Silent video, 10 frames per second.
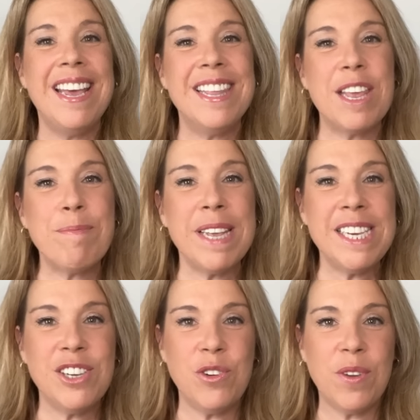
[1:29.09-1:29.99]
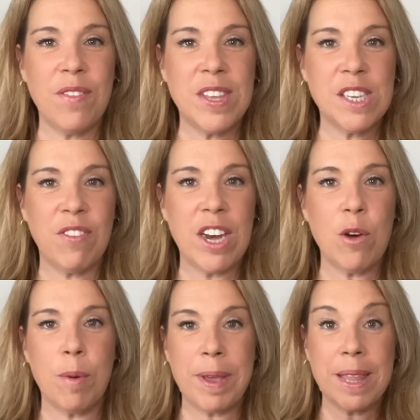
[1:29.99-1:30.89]
then please do give this video
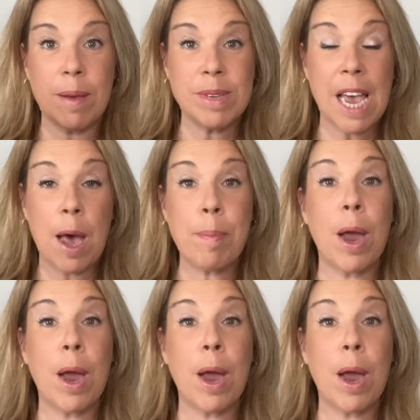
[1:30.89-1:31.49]
a big thumbs up.